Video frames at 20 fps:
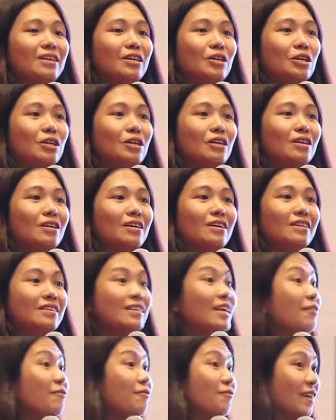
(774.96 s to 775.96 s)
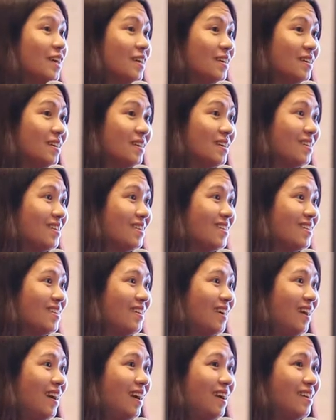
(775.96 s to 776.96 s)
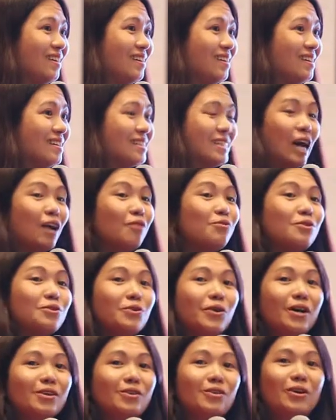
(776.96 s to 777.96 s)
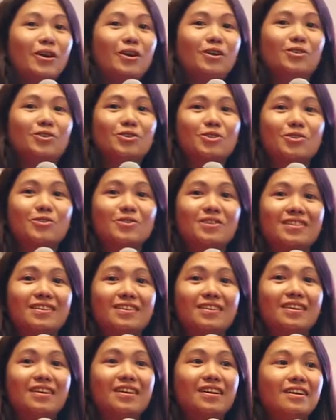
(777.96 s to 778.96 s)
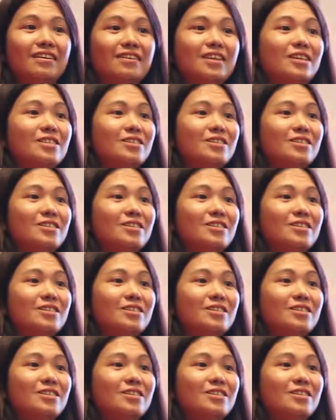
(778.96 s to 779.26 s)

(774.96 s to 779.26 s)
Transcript: and for all those offices, for their electricity bill,